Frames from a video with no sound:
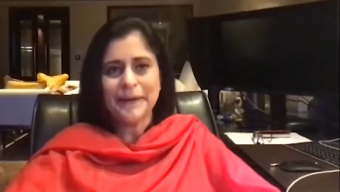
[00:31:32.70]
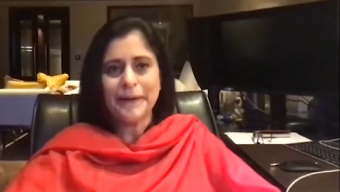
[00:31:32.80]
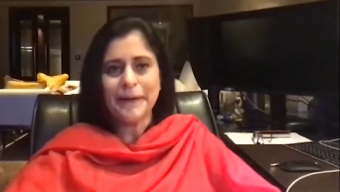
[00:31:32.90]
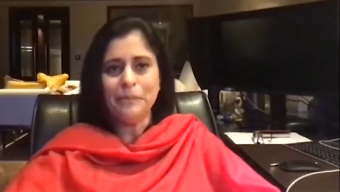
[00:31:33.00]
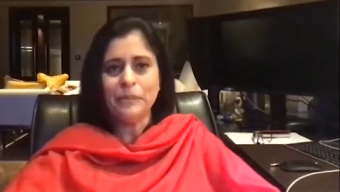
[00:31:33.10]

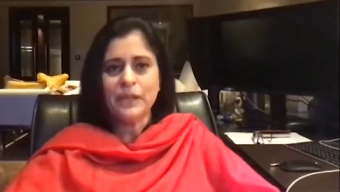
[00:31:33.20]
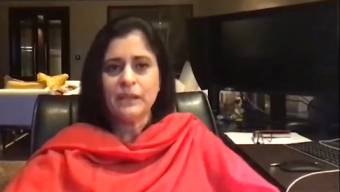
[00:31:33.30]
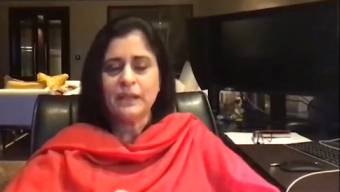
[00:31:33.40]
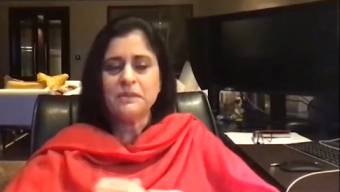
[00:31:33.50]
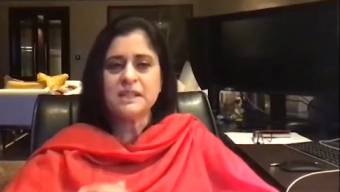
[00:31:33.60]
um,
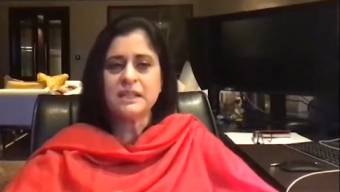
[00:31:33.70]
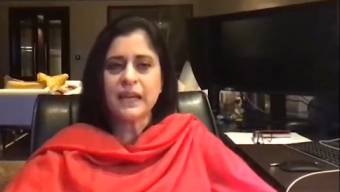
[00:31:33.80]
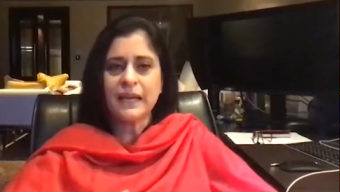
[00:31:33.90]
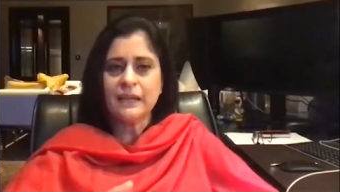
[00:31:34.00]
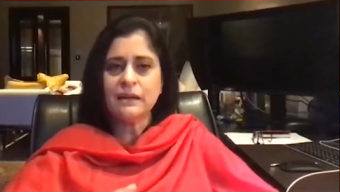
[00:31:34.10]
there was a
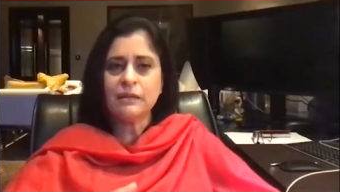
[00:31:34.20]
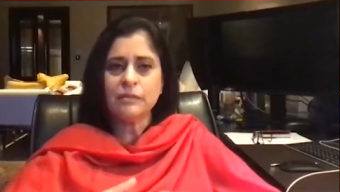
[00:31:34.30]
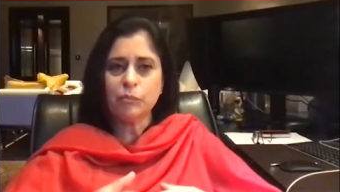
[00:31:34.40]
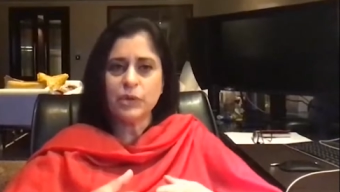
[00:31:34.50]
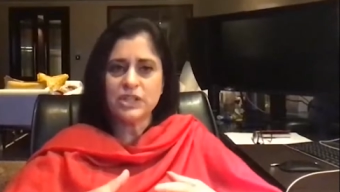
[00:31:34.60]
tiger
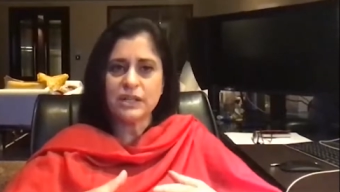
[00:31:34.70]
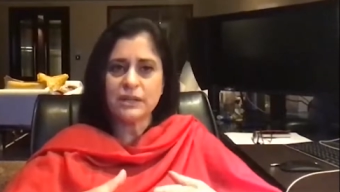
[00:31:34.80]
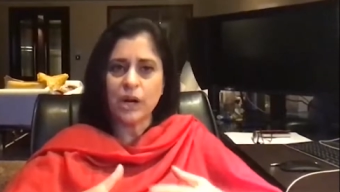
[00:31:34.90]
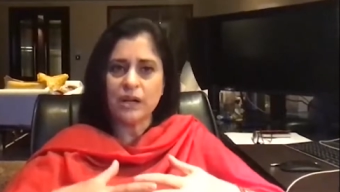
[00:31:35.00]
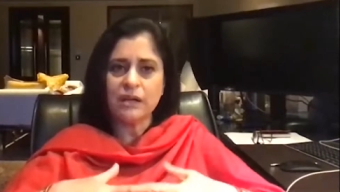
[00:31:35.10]
which had
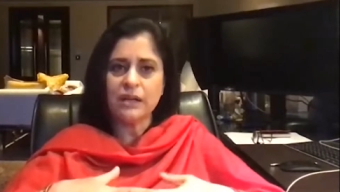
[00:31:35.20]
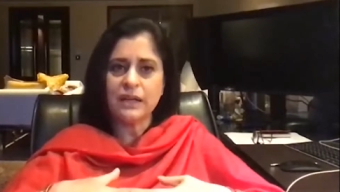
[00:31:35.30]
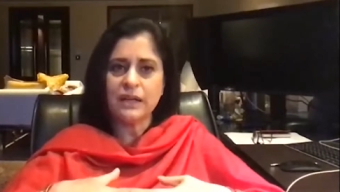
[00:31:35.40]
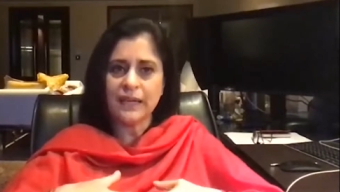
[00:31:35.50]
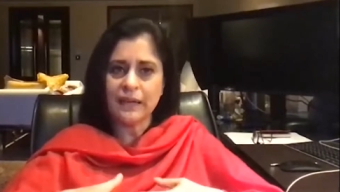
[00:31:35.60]
wandered
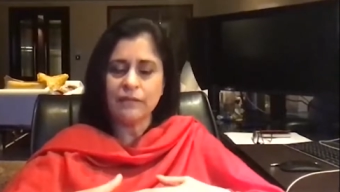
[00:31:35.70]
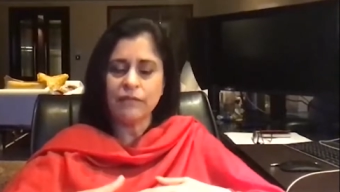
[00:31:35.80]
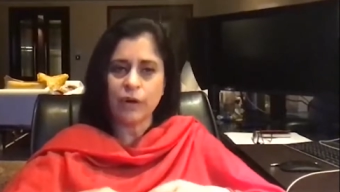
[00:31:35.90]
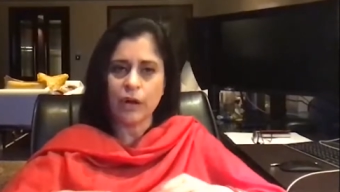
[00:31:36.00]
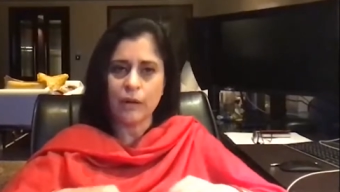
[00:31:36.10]
in
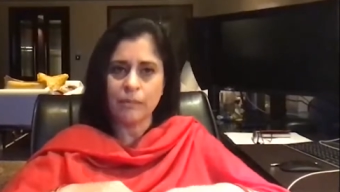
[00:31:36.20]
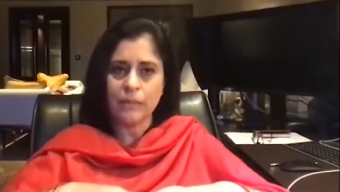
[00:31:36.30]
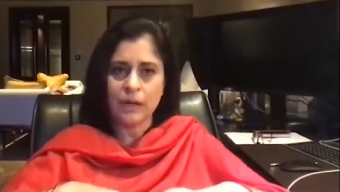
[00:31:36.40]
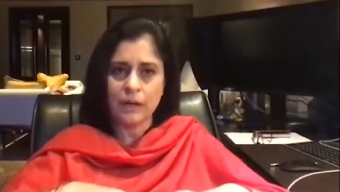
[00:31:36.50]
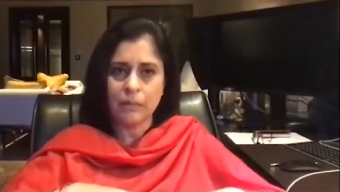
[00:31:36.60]
from
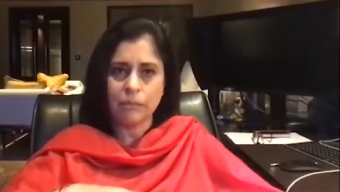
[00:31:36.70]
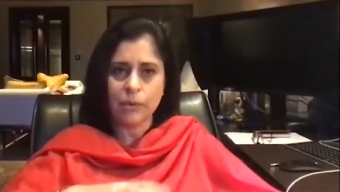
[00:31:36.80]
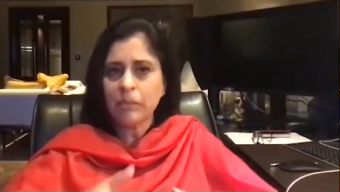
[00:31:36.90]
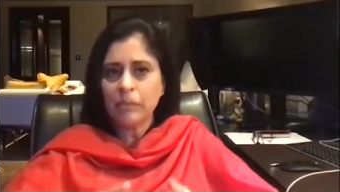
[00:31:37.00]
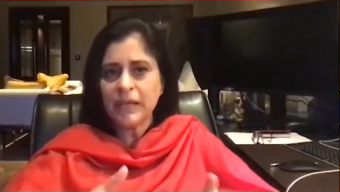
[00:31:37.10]
uh,
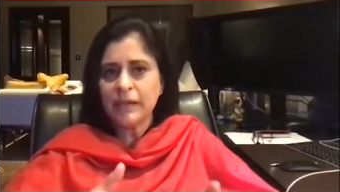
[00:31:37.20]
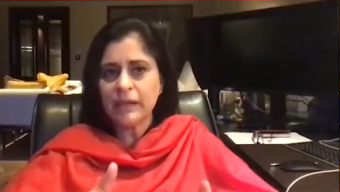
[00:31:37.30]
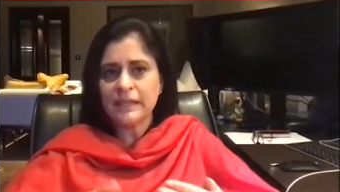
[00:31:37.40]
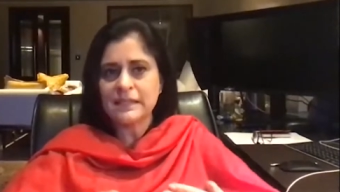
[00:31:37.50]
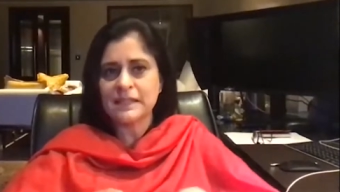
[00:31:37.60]
probably
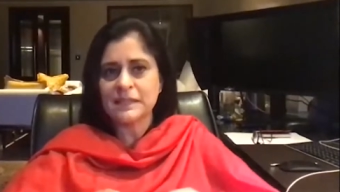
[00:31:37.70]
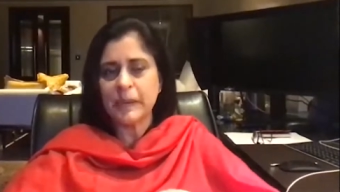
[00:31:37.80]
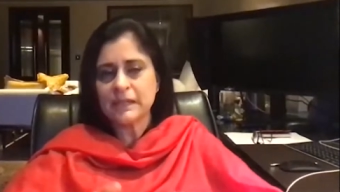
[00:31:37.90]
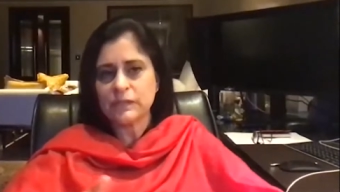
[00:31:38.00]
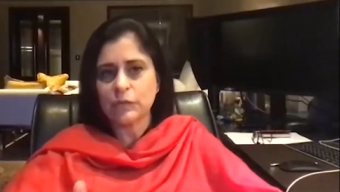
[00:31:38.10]
he
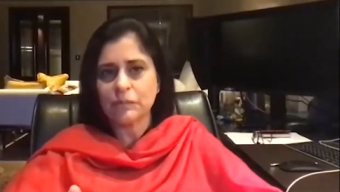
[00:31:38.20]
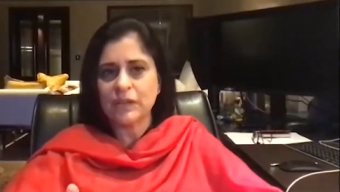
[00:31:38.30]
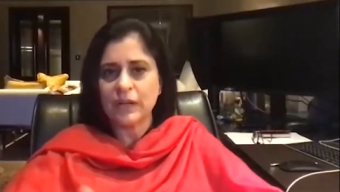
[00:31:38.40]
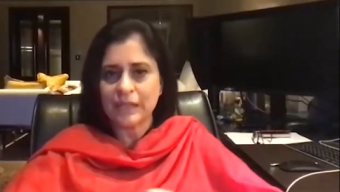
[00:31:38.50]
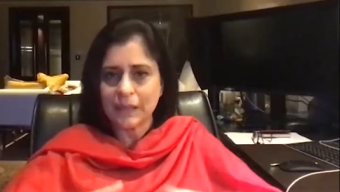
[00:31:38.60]
suspects from the
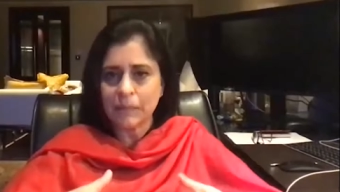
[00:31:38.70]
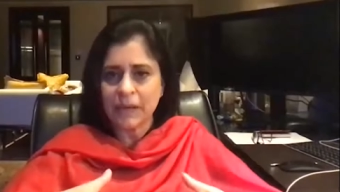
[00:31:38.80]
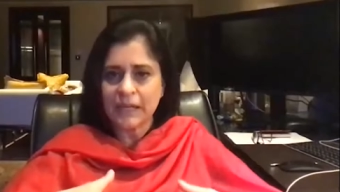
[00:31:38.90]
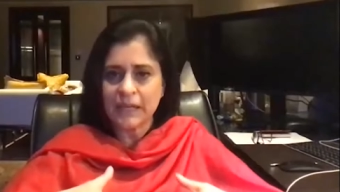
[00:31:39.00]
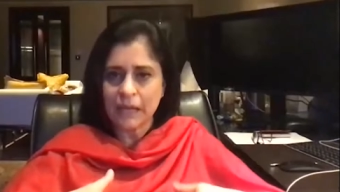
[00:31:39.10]

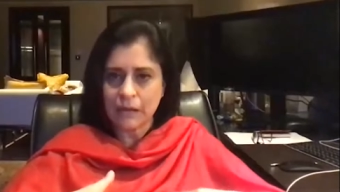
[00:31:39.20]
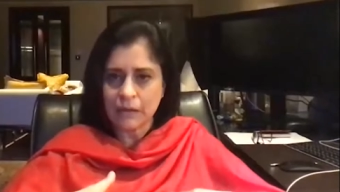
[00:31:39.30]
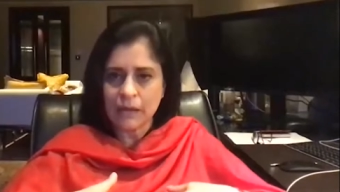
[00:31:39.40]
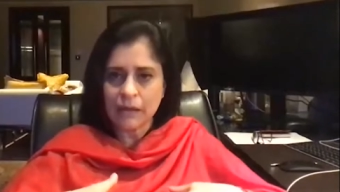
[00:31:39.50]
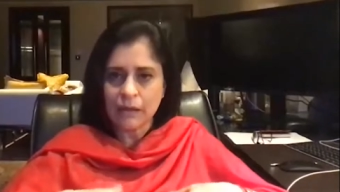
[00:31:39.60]
Ratapani
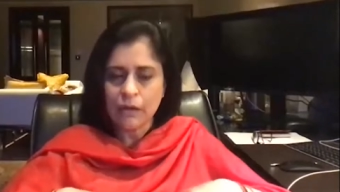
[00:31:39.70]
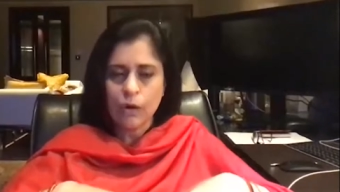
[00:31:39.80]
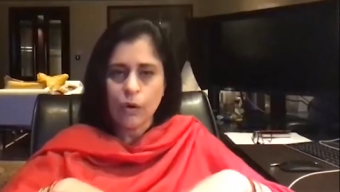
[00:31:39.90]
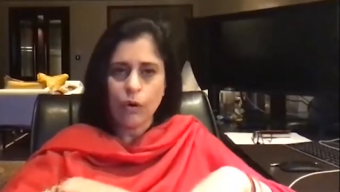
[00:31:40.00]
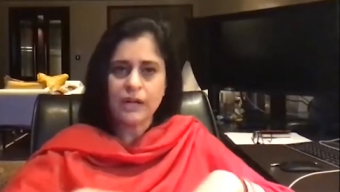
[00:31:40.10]
area
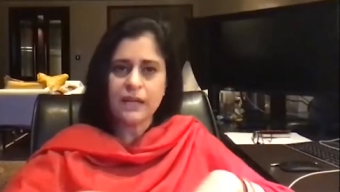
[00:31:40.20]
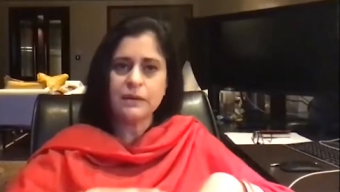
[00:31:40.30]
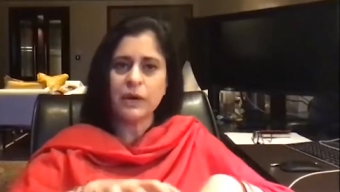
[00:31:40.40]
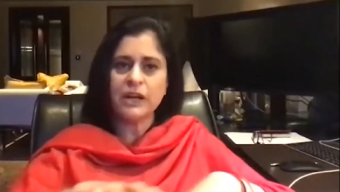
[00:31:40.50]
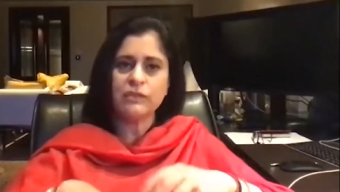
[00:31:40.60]
or
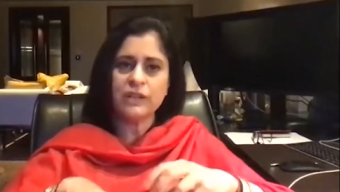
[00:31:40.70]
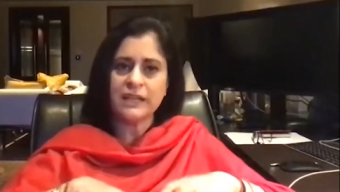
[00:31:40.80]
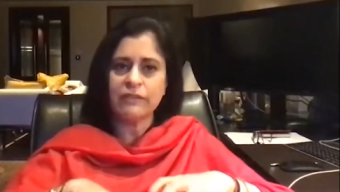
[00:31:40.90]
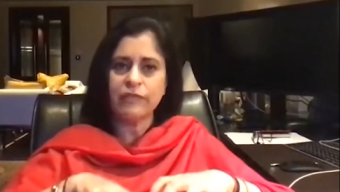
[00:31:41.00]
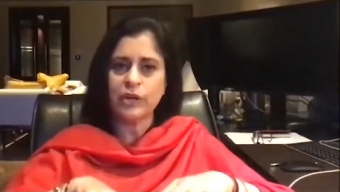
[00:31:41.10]
in one of the
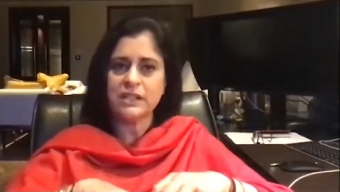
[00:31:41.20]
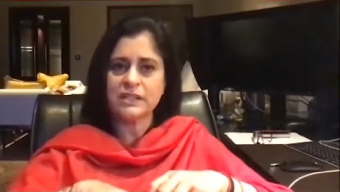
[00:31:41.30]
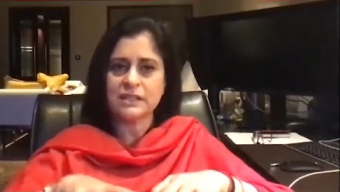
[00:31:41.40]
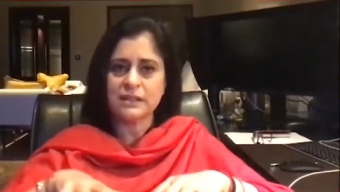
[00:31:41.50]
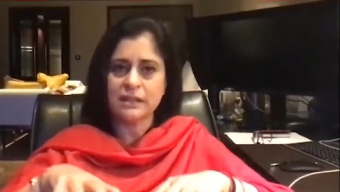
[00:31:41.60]
little
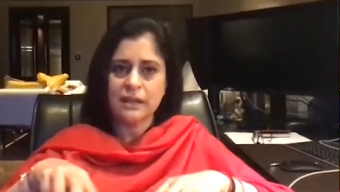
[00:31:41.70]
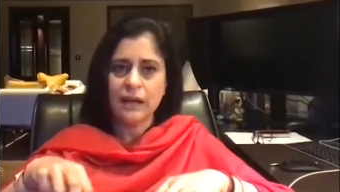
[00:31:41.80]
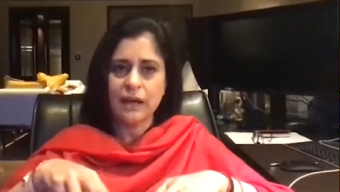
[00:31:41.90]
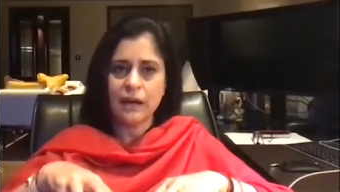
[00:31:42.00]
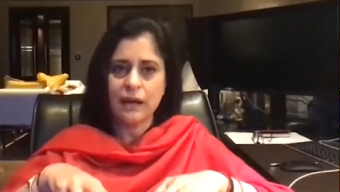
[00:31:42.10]
forest
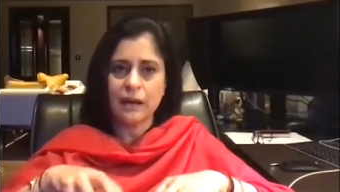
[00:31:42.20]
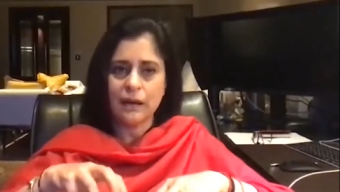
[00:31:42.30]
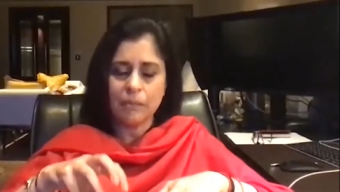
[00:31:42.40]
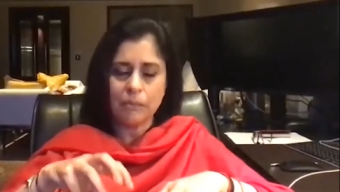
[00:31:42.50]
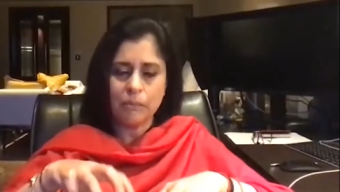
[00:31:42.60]
uh,